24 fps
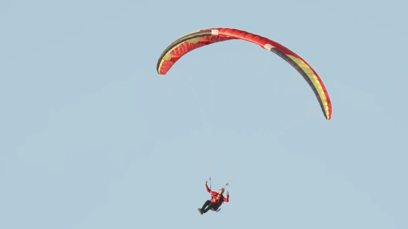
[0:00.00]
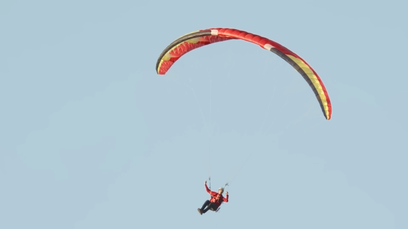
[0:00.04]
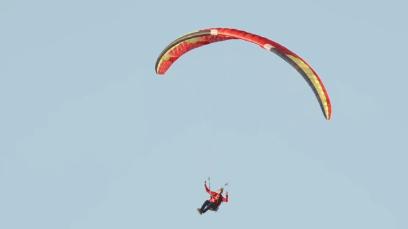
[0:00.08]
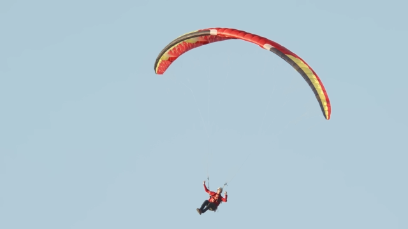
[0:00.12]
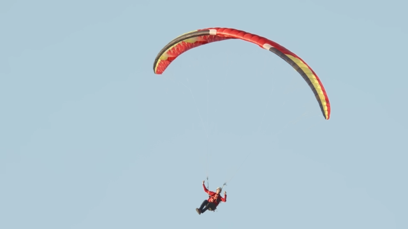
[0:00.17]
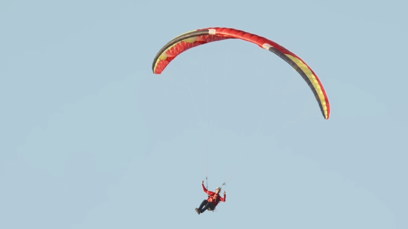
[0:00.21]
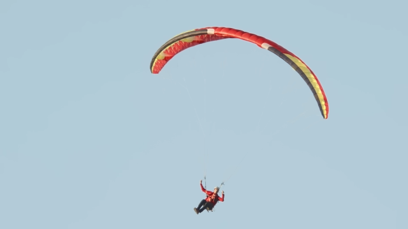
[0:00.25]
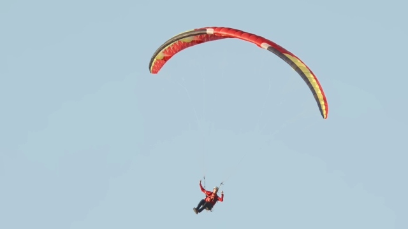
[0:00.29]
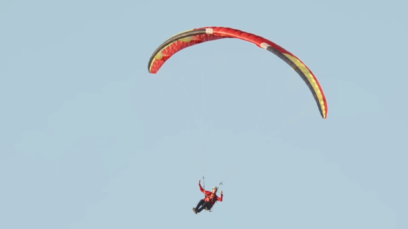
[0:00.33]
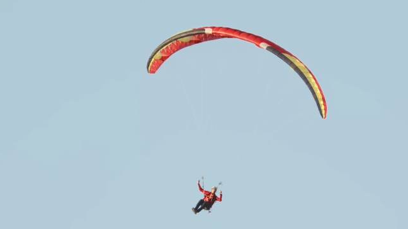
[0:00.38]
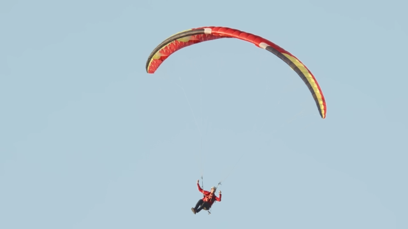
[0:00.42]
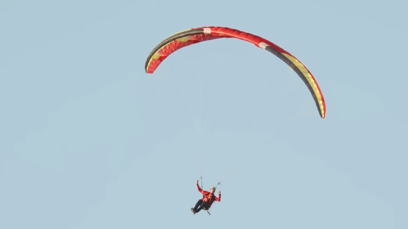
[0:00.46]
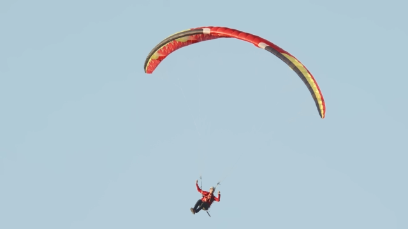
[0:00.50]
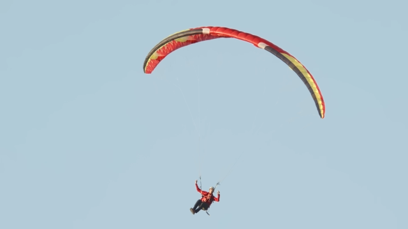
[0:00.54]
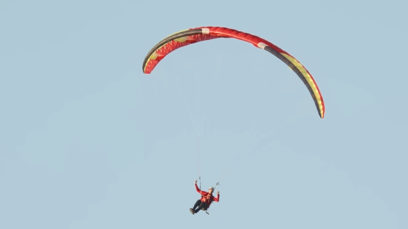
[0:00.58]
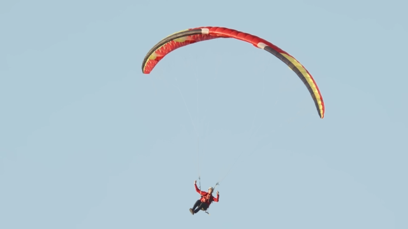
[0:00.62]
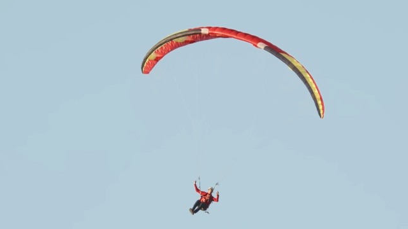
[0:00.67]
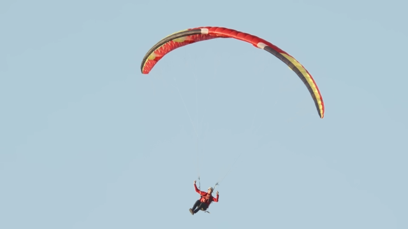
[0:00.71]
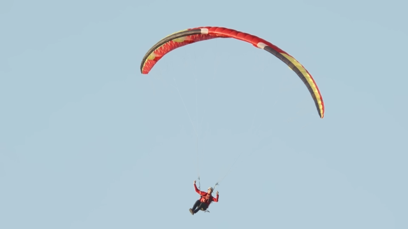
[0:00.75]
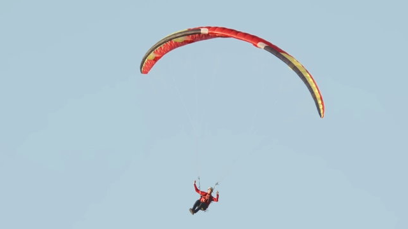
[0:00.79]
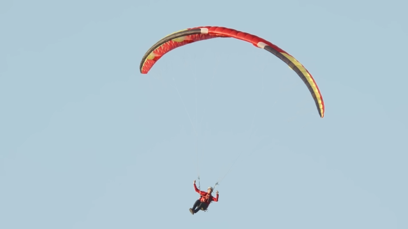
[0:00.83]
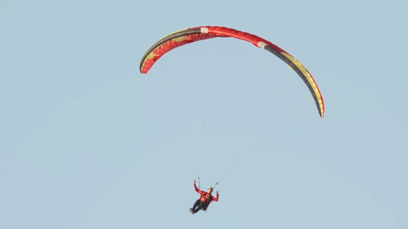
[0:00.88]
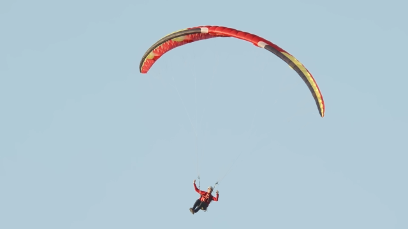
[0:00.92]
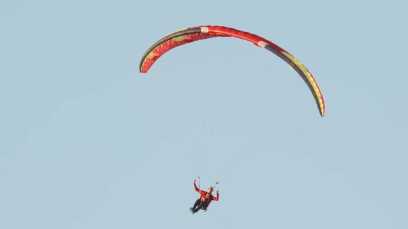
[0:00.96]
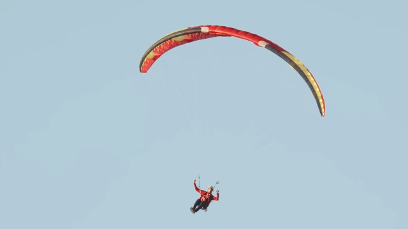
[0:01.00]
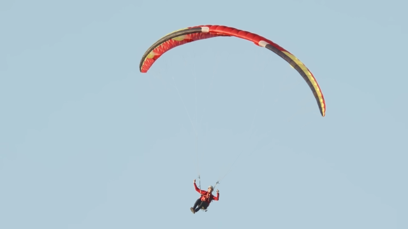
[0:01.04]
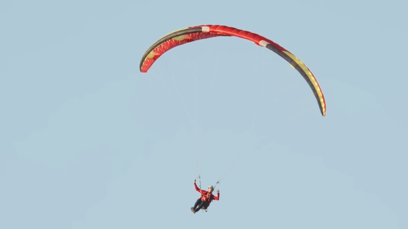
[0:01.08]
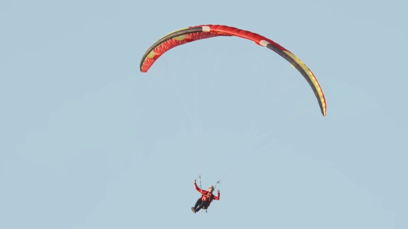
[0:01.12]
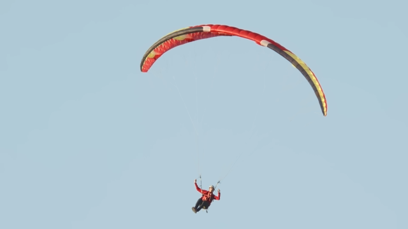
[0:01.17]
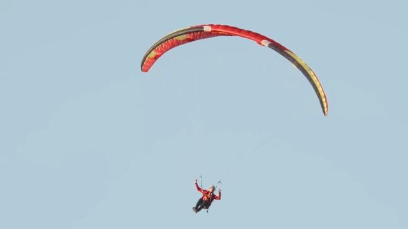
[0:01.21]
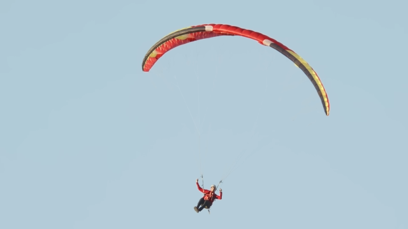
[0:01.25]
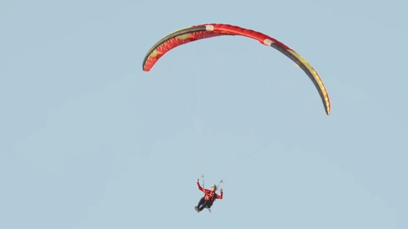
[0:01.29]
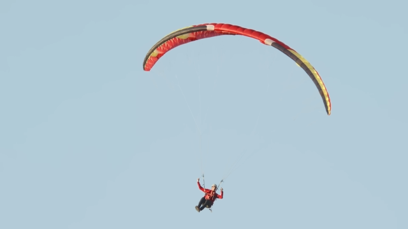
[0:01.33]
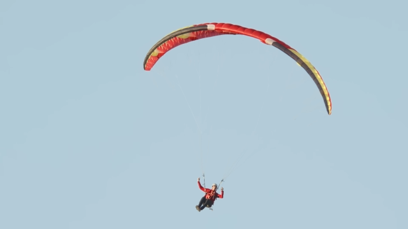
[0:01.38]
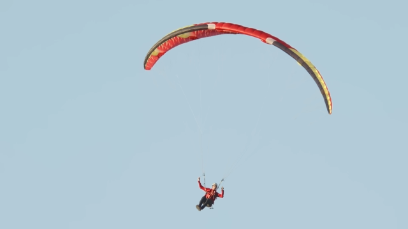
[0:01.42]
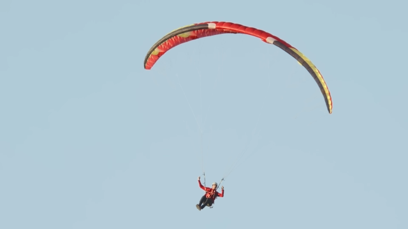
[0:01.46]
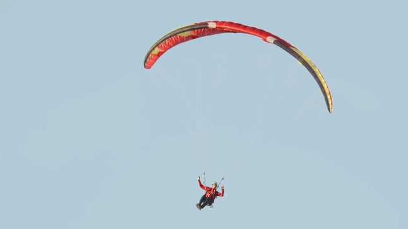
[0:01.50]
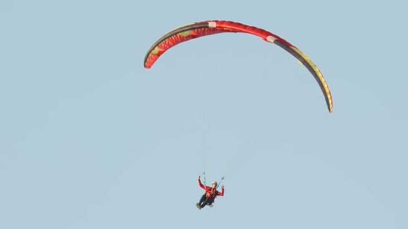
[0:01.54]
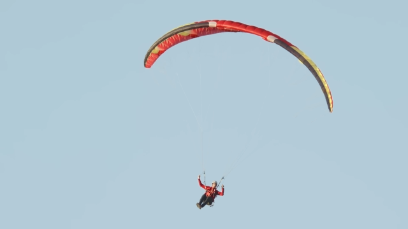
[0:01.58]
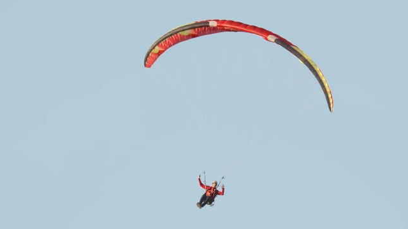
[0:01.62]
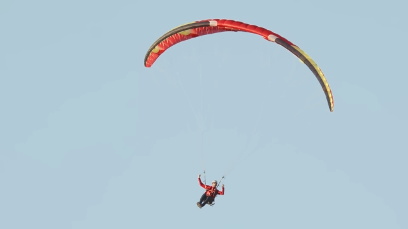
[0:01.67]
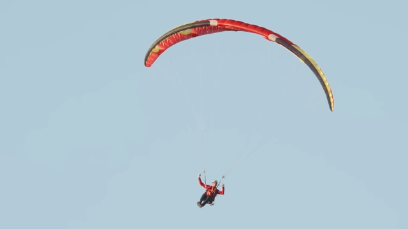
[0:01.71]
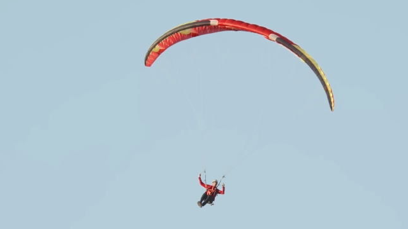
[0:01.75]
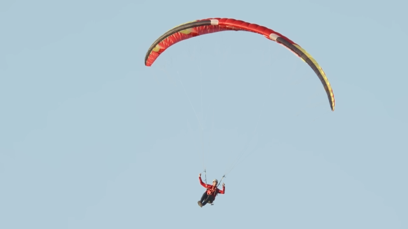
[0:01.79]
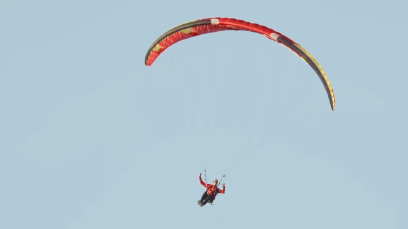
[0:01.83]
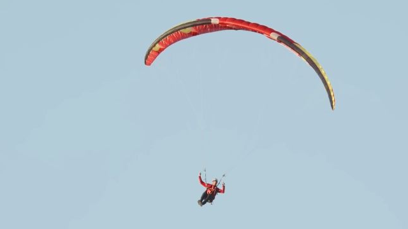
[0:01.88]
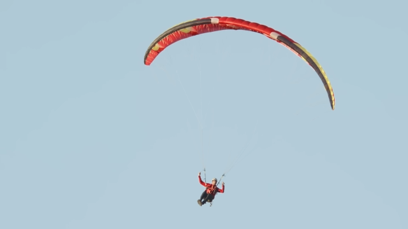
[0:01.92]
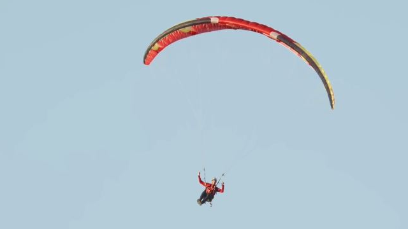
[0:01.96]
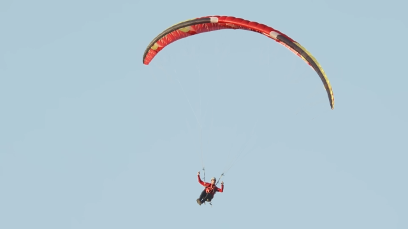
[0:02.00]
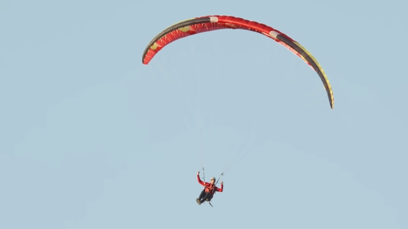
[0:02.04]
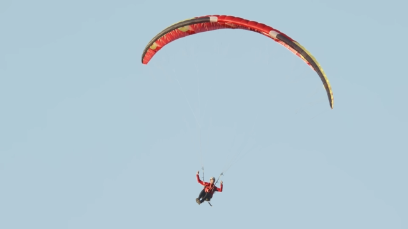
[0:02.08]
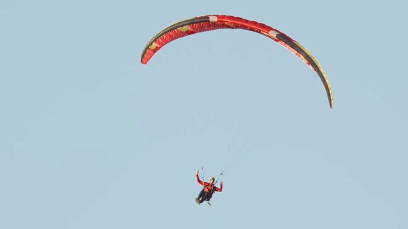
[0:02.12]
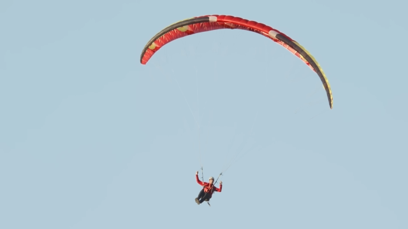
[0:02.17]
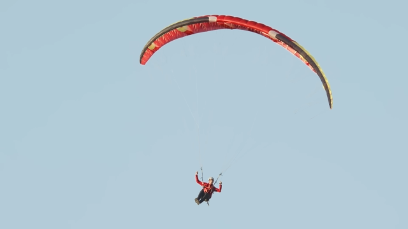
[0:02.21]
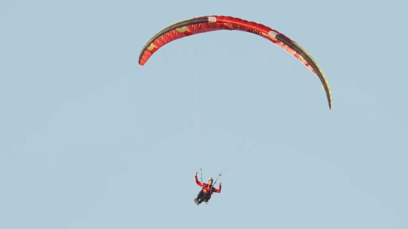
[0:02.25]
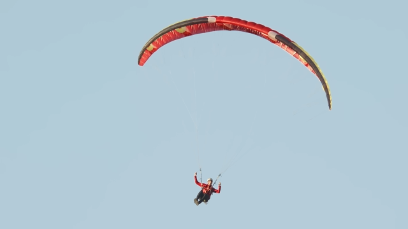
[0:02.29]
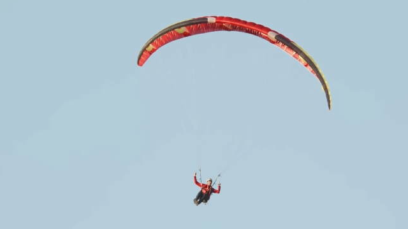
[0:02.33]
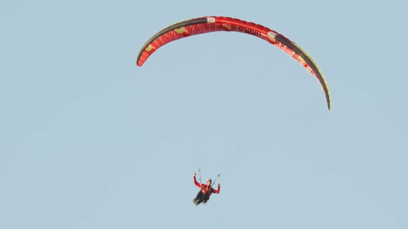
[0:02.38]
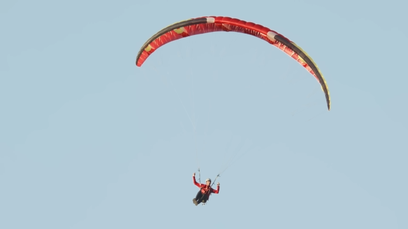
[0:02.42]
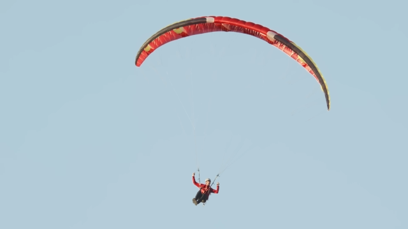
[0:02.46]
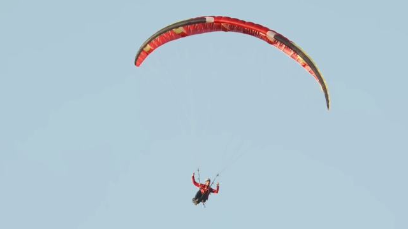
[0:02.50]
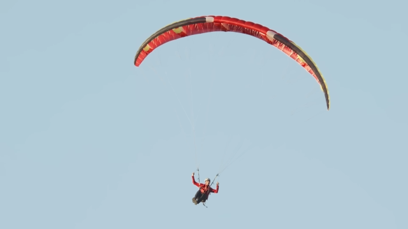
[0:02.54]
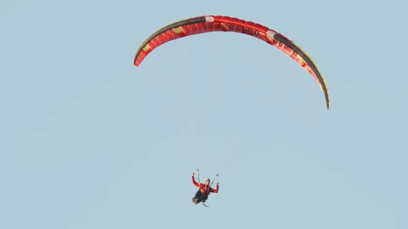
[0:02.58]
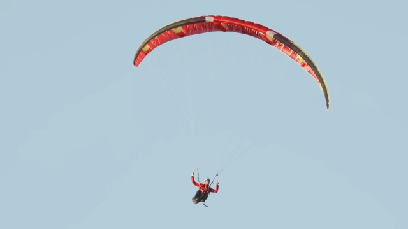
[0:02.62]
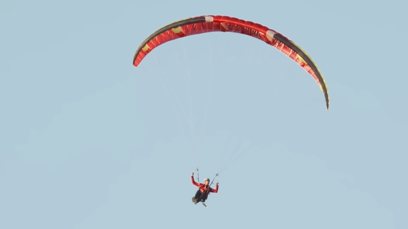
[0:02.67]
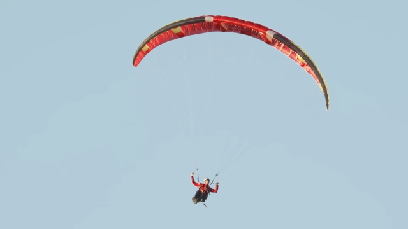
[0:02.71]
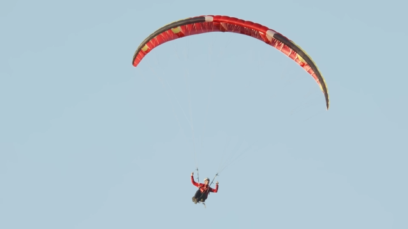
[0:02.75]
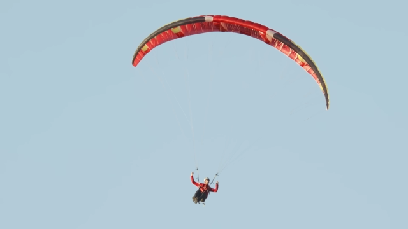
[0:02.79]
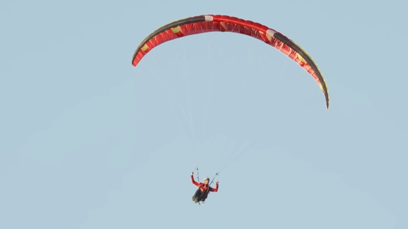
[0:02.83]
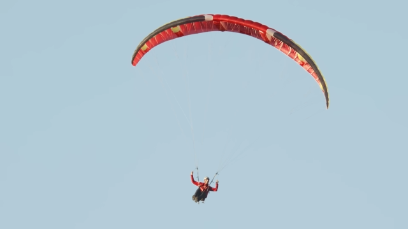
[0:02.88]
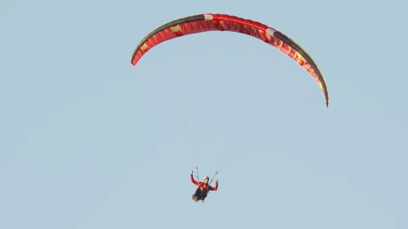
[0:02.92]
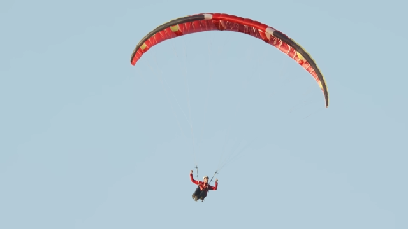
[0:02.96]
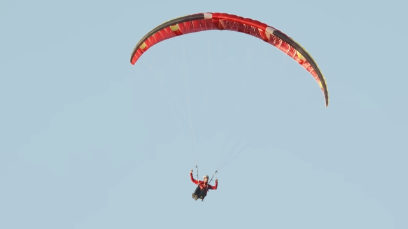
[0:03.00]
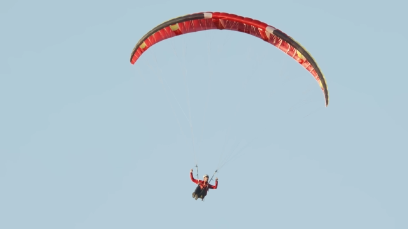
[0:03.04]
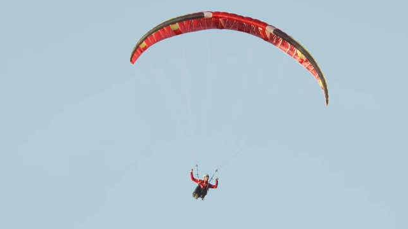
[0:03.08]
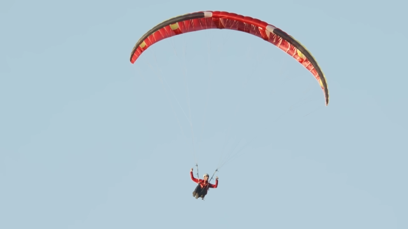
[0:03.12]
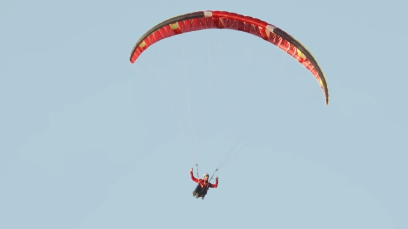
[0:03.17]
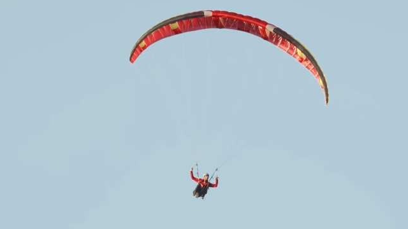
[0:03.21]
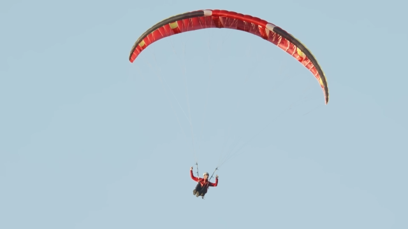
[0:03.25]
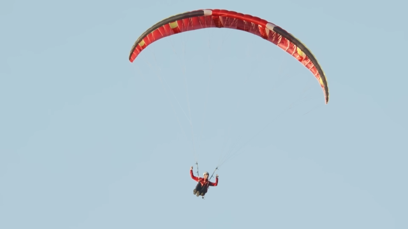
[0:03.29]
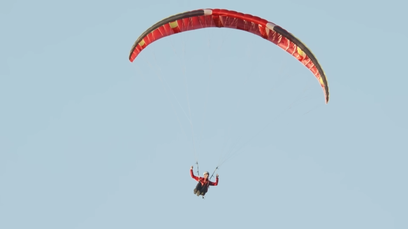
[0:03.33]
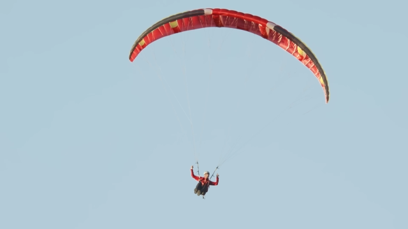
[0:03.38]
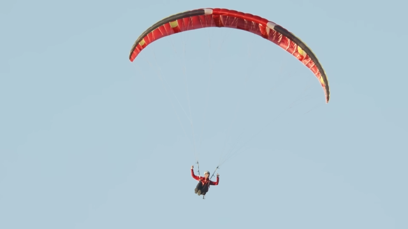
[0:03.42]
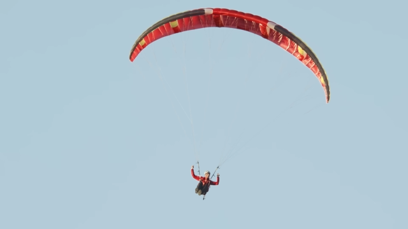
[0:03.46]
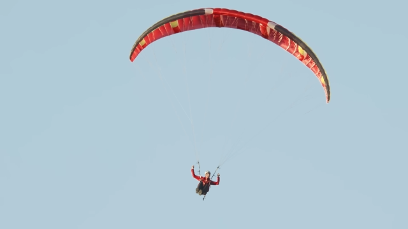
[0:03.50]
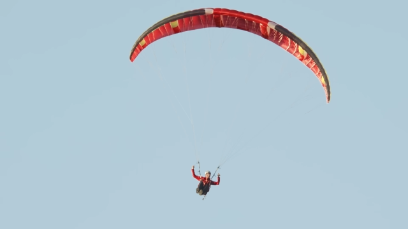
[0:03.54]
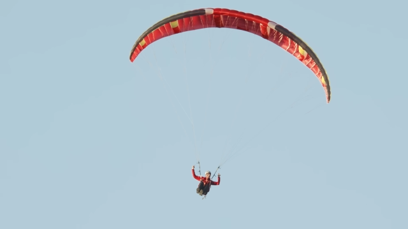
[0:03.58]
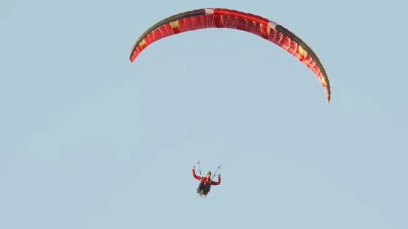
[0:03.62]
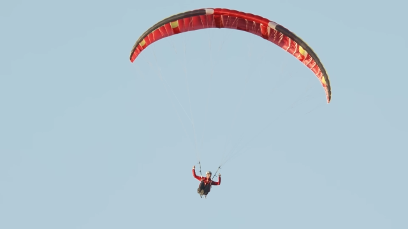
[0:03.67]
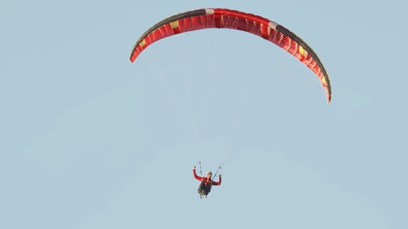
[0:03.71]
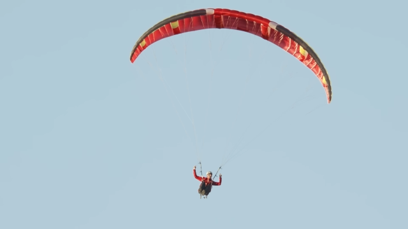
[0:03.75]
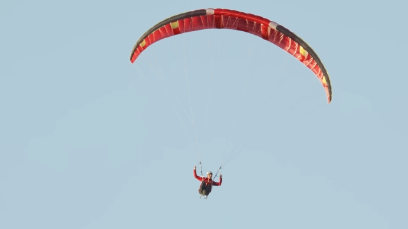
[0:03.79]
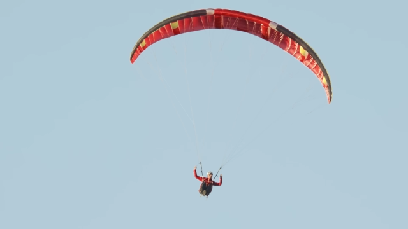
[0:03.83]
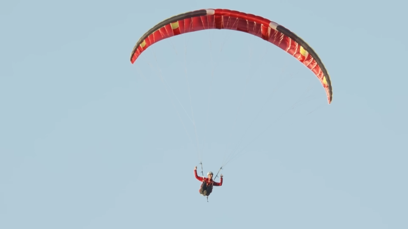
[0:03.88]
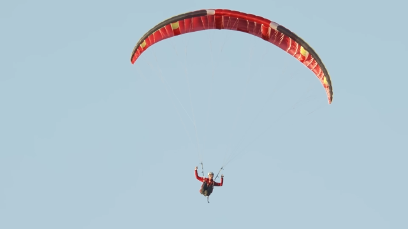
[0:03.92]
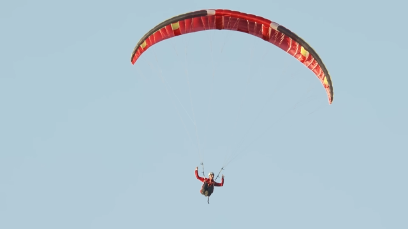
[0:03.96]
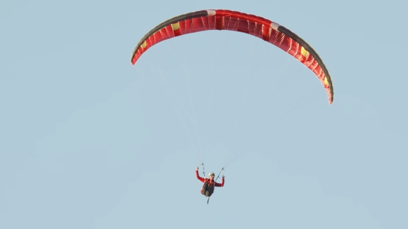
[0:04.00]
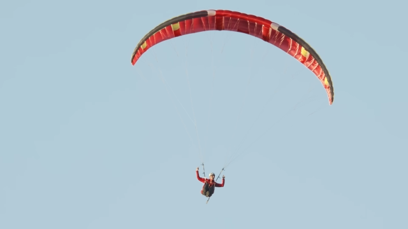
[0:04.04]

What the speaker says: [unreadable: no face in view]